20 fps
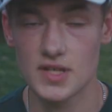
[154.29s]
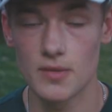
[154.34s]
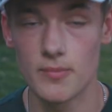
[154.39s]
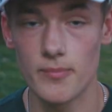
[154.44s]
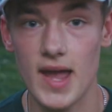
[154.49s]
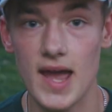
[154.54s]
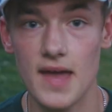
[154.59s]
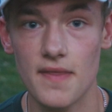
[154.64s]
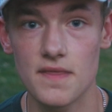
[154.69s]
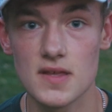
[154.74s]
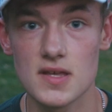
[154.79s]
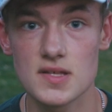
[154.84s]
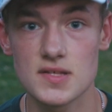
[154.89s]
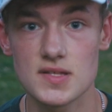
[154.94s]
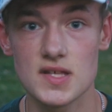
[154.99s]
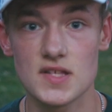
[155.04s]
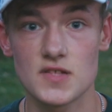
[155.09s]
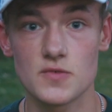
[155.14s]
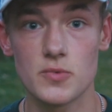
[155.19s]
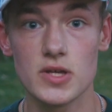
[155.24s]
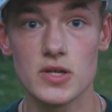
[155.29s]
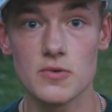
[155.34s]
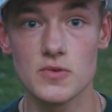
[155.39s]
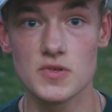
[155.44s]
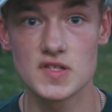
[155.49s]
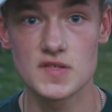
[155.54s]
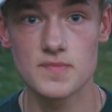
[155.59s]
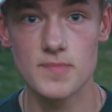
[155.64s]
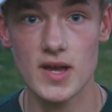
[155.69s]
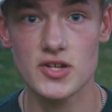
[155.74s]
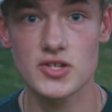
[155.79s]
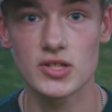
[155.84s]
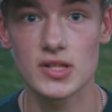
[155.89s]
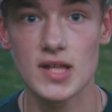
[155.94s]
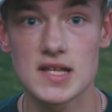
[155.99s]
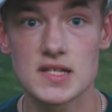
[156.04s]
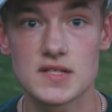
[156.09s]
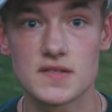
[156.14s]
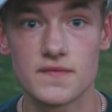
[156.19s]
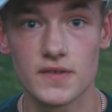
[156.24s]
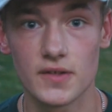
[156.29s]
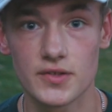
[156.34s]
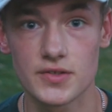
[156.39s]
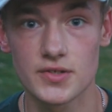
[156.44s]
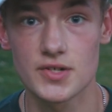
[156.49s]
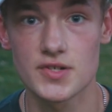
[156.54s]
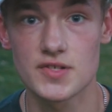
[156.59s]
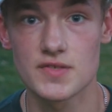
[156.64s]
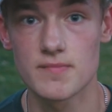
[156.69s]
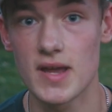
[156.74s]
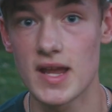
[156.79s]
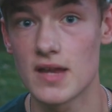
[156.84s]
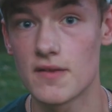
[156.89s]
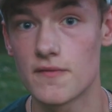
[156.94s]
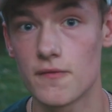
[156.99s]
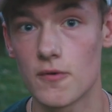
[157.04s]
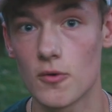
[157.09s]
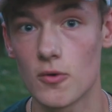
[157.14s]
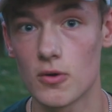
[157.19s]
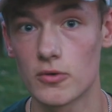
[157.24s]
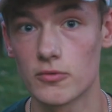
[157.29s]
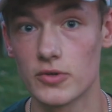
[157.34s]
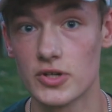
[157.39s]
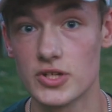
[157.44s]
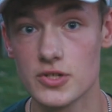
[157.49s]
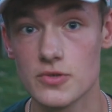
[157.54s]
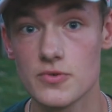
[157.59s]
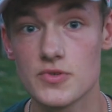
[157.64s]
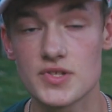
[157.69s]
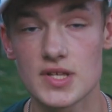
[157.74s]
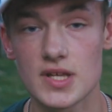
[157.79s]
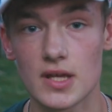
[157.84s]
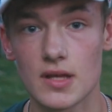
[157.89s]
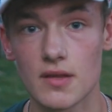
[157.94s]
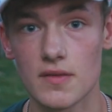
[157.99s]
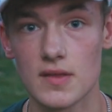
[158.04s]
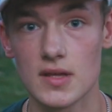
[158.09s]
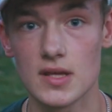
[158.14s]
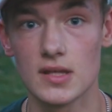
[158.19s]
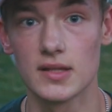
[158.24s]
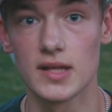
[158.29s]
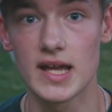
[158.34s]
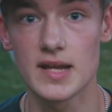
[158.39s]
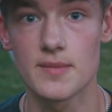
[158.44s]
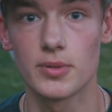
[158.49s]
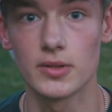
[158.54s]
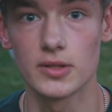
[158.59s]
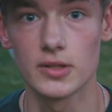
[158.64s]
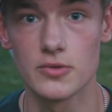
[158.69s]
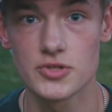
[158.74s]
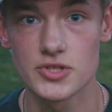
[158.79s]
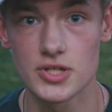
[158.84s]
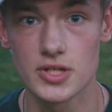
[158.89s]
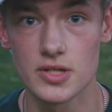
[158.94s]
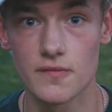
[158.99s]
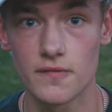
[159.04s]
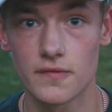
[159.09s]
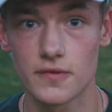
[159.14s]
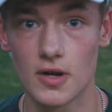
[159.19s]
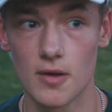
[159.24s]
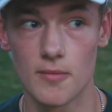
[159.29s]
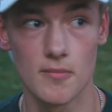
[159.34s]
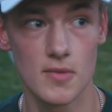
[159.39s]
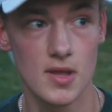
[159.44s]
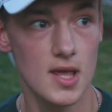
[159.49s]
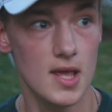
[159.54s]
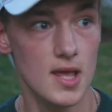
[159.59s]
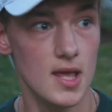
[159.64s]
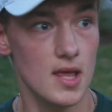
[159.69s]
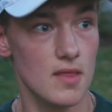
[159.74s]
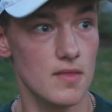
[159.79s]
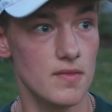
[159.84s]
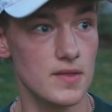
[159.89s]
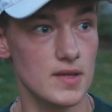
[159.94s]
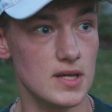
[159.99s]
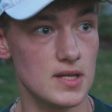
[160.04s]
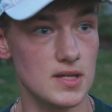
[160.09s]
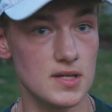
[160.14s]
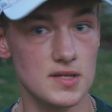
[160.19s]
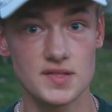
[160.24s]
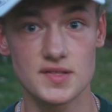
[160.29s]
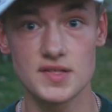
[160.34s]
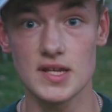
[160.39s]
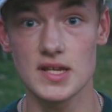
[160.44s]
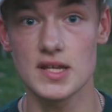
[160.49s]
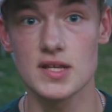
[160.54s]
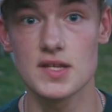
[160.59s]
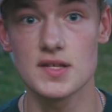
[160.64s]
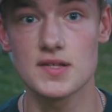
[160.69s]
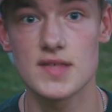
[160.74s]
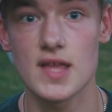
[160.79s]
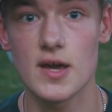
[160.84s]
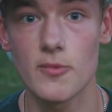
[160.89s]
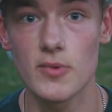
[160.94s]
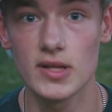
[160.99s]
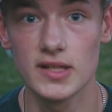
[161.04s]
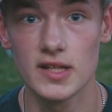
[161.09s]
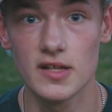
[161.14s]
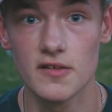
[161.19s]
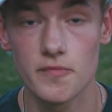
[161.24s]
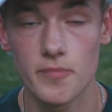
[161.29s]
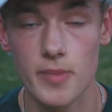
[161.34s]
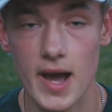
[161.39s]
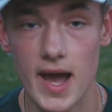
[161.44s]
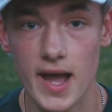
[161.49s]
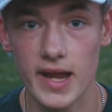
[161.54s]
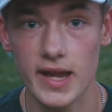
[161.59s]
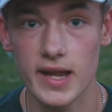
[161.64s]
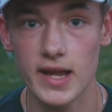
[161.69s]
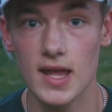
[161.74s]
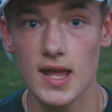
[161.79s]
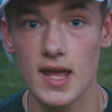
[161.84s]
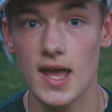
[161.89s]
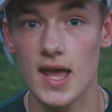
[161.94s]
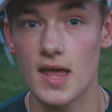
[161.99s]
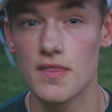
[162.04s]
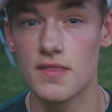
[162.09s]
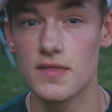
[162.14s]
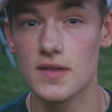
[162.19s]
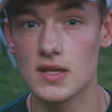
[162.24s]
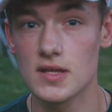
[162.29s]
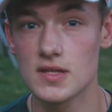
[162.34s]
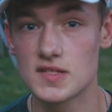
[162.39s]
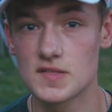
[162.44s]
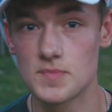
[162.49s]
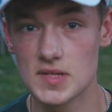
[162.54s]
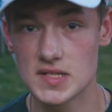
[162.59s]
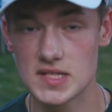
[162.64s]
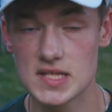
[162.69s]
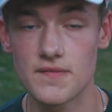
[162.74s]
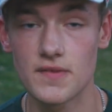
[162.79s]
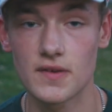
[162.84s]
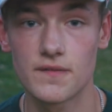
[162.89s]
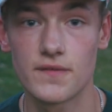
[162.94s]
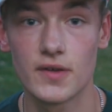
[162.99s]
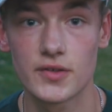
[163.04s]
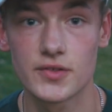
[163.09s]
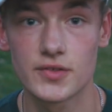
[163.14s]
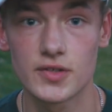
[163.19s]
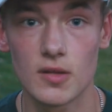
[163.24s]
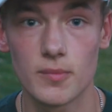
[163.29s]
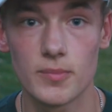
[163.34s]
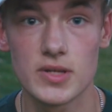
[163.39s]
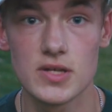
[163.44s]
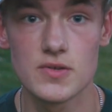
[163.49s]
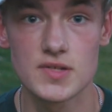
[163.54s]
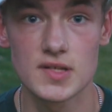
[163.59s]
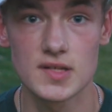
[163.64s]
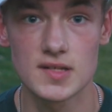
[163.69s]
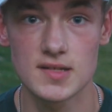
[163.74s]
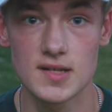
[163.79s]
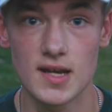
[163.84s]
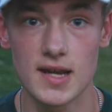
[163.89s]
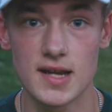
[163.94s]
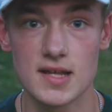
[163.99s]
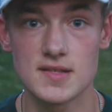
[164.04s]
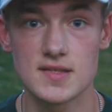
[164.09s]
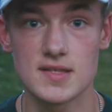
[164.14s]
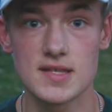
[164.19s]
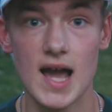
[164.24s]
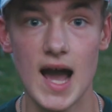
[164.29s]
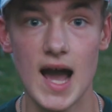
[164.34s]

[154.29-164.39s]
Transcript: combat this is we use specialized filters made for reducing the light pollution from the cities that we live by. The specific filter I'll be using tonight is the